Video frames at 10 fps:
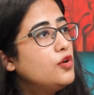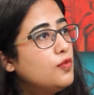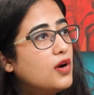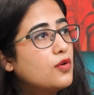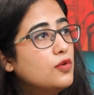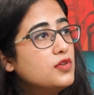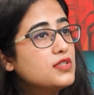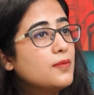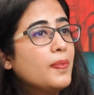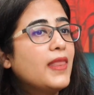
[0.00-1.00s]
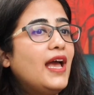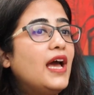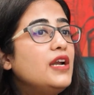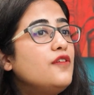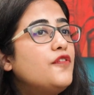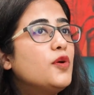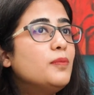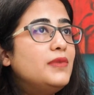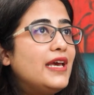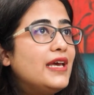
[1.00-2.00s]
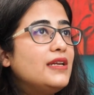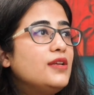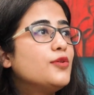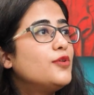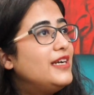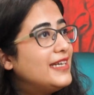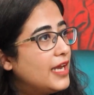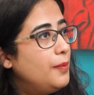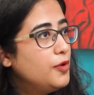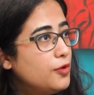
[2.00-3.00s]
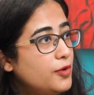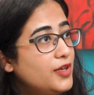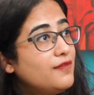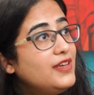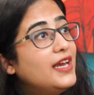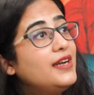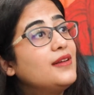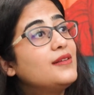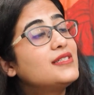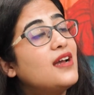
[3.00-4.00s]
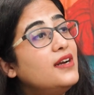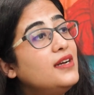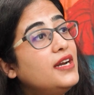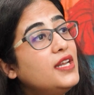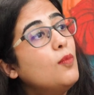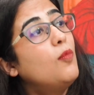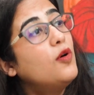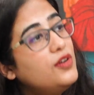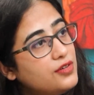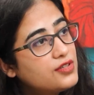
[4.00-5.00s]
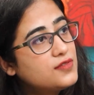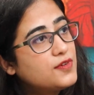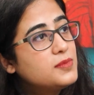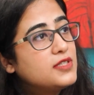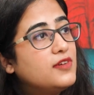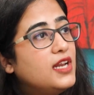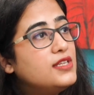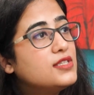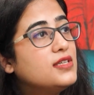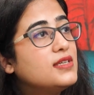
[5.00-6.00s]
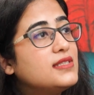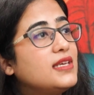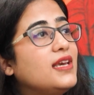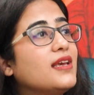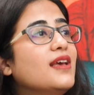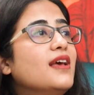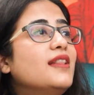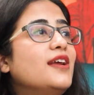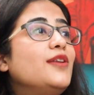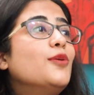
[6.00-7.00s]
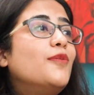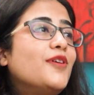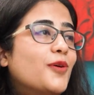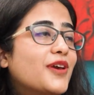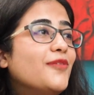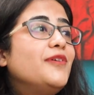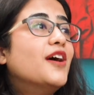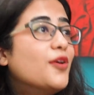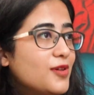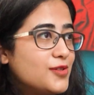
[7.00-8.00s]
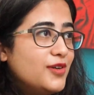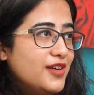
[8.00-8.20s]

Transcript: to our course. And from there, it kept growing. We started getting more interest from civil engineers saying that, okay, we are also